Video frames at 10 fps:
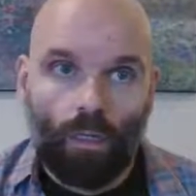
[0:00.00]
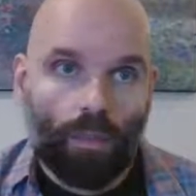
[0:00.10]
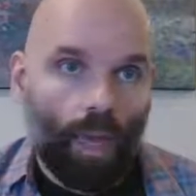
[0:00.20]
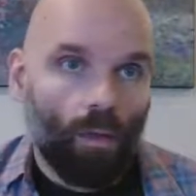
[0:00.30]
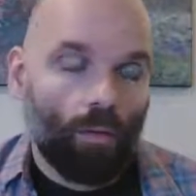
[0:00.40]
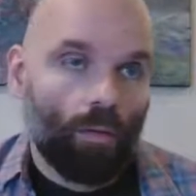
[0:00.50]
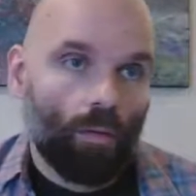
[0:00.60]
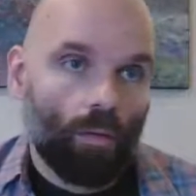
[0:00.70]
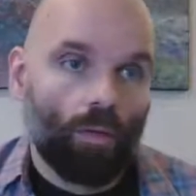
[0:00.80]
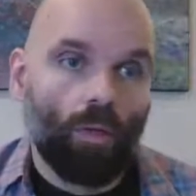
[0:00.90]
Now,
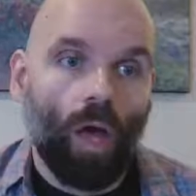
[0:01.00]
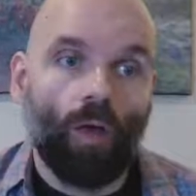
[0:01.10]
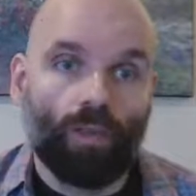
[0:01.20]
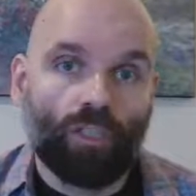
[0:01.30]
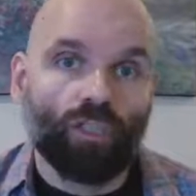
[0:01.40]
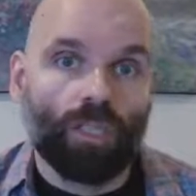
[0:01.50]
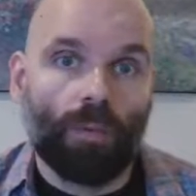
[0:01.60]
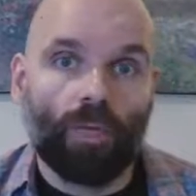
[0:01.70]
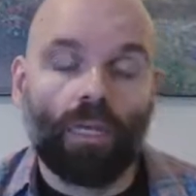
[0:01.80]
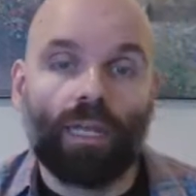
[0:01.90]
eventually
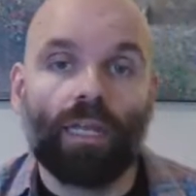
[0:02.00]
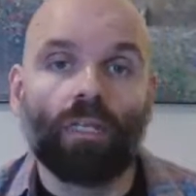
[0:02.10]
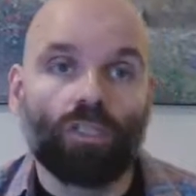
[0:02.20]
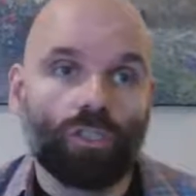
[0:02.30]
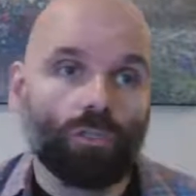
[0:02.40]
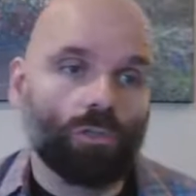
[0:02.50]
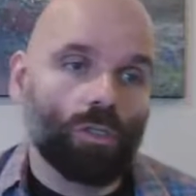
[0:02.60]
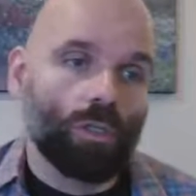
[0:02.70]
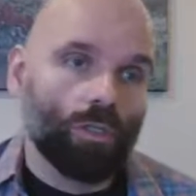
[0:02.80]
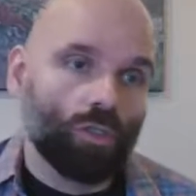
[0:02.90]
I'm going to get into
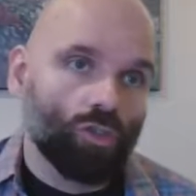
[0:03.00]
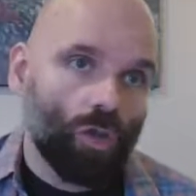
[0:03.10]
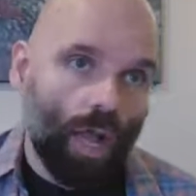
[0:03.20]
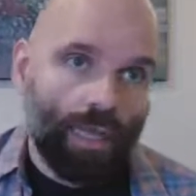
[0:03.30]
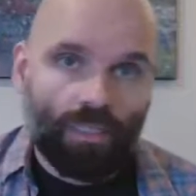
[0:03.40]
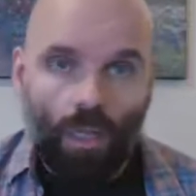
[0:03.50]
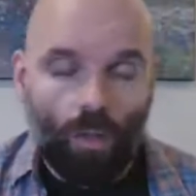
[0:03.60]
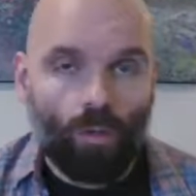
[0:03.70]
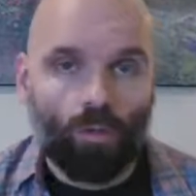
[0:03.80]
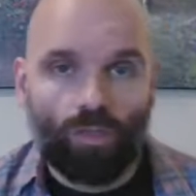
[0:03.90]
the
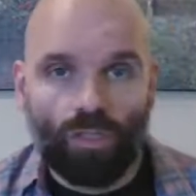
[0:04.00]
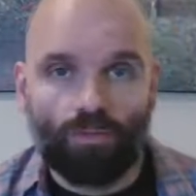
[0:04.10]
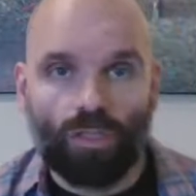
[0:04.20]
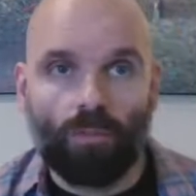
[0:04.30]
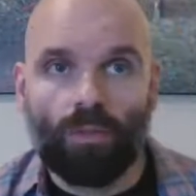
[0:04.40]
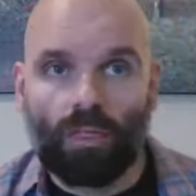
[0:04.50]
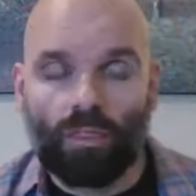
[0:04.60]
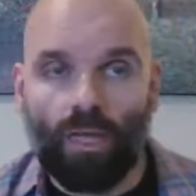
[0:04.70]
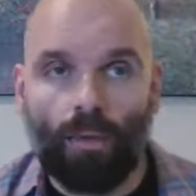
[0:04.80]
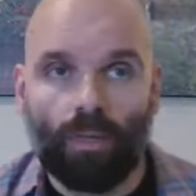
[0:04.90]
tritones of some of these
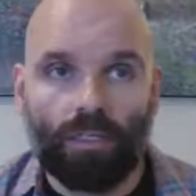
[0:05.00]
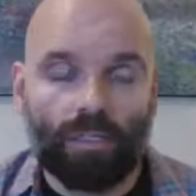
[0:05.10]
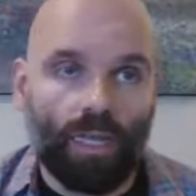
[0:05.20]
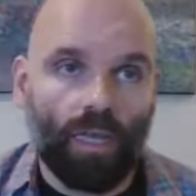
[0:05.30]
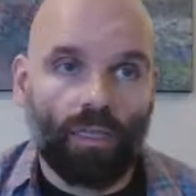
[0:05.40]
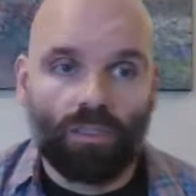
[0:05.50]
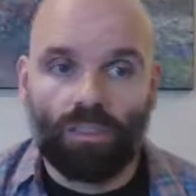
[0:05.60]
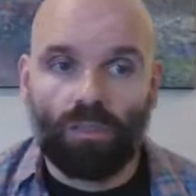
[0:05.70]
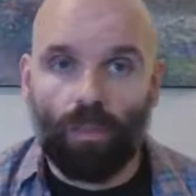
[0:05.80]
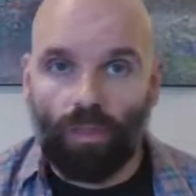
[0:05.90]
dominant scales and
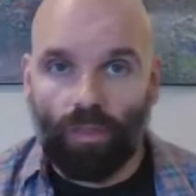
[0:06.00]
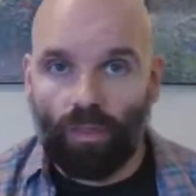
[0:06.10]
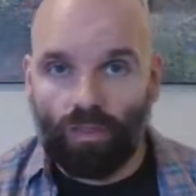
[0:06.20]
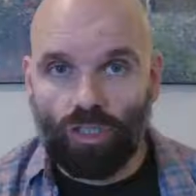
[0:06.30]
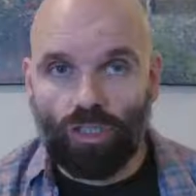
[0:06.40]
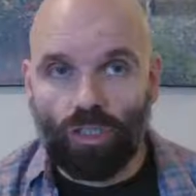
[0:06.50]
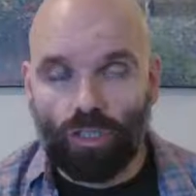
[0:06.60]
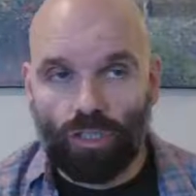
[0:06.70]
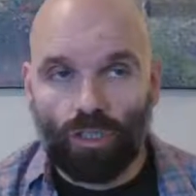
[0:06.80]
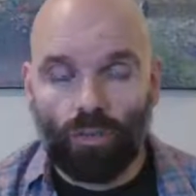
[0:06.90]
some other things that you
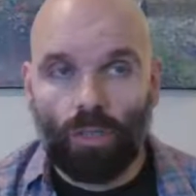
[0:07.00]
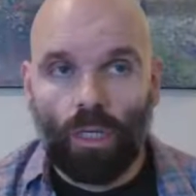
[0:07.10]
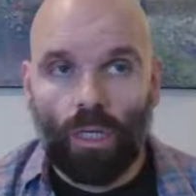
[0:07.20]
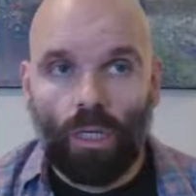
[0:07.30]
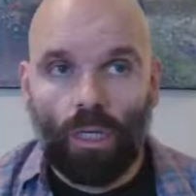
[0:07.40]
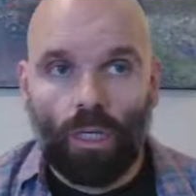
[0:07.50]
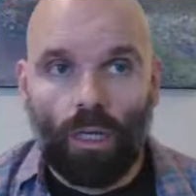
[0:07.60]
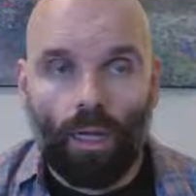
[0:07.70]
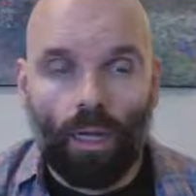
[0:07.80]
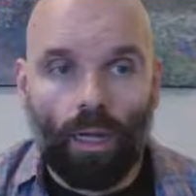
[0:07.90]
could do.
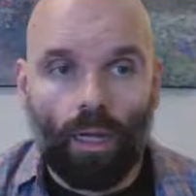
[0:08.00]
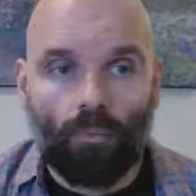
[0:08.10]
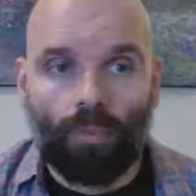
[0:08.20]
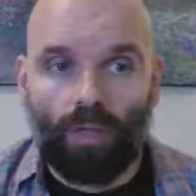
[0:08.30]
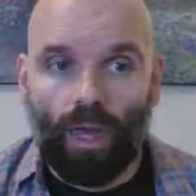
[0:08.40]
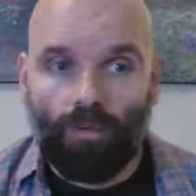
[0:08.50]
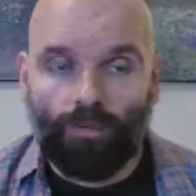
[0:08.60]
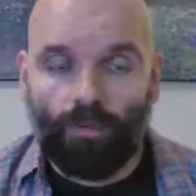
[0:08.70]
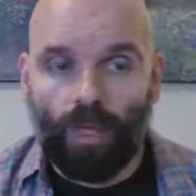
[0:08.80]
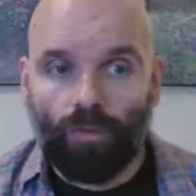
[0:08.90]
But I
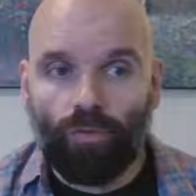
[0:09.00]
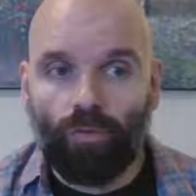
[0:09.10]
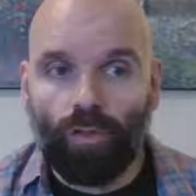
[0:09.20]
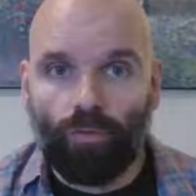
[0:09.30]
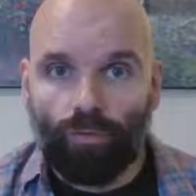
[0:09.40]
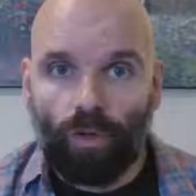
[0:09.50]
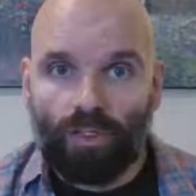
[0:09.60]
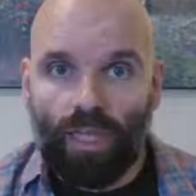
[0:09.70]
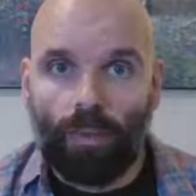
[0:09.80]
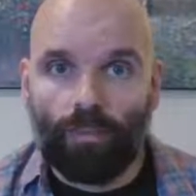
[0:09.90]
felt for the first
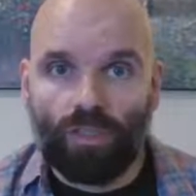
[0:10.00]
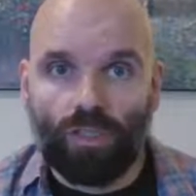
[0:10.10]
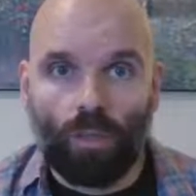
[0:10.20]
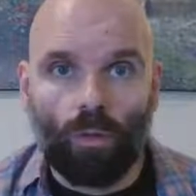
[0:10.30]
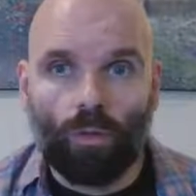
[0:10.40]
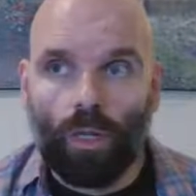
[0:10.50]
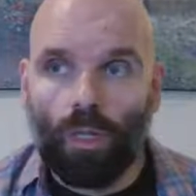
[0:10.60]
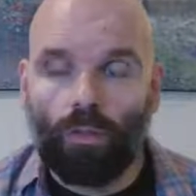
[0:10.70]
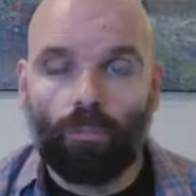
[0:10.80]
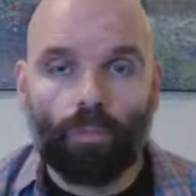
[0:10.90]
episode,
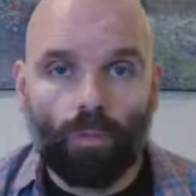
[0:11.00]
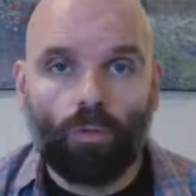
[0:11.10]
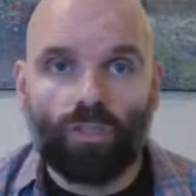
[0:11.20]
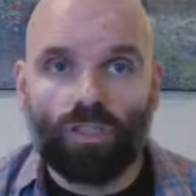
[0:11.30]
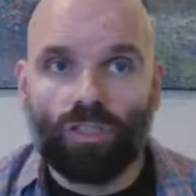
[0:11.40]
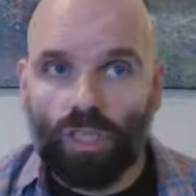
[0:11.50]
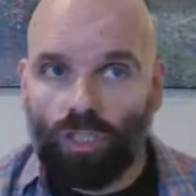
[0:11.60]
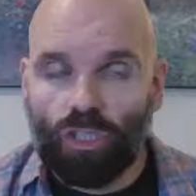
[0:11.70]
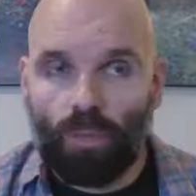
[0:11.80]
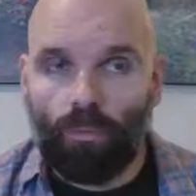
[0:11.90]
the blues is
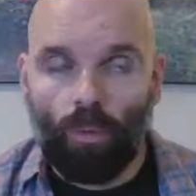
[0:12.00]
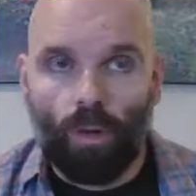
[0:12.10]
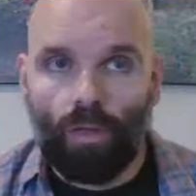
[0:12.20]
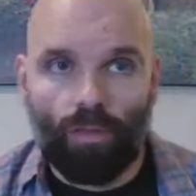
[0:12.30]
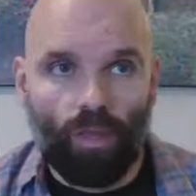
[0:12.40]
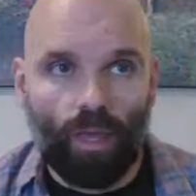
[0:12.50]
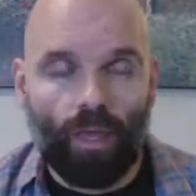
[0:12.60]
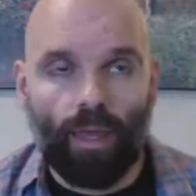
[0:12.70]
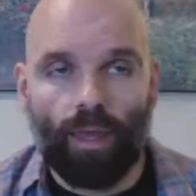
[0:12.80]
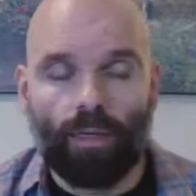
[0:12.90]
such an important
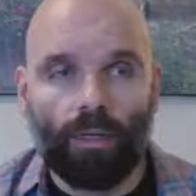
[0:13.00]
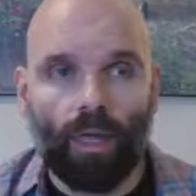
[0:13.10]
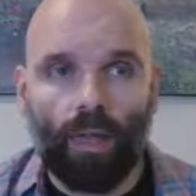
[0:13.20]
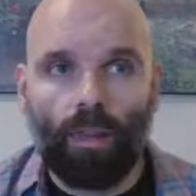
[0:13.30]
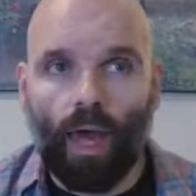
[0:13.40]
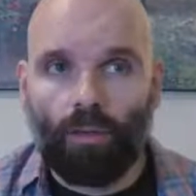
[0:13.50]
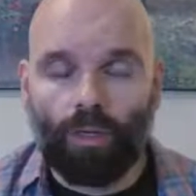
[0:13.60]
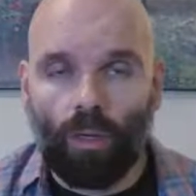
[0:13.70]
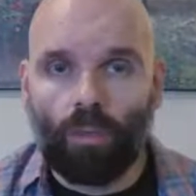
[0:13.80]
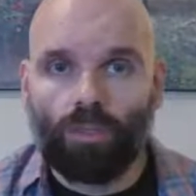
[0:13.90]
thing, and a lot of the
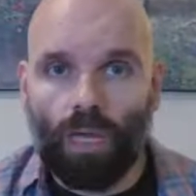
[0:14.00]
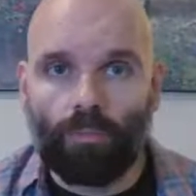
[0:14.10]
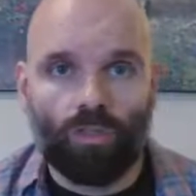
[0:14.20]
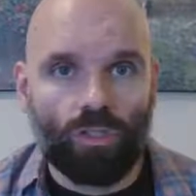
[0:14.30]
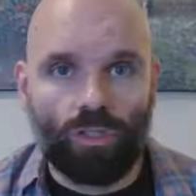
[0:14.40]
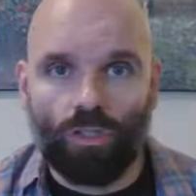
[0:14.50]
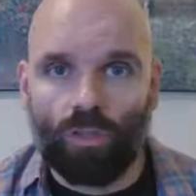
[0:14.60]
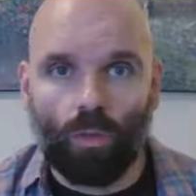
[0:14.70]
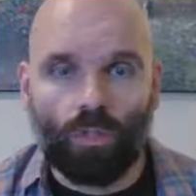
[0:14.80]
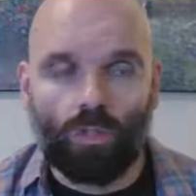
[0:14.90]
old-time musicians
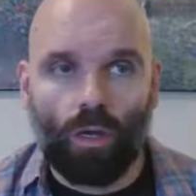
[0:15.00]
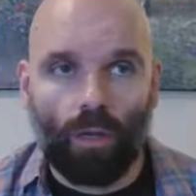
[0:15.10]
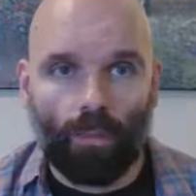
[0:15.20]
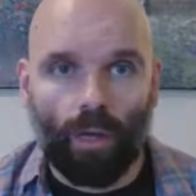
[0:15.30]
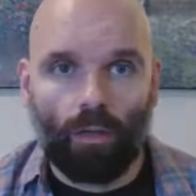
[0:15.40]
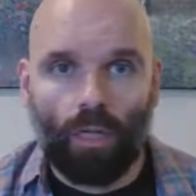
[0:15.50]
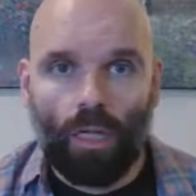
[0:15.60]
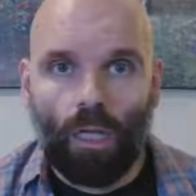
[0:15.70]
always talk about,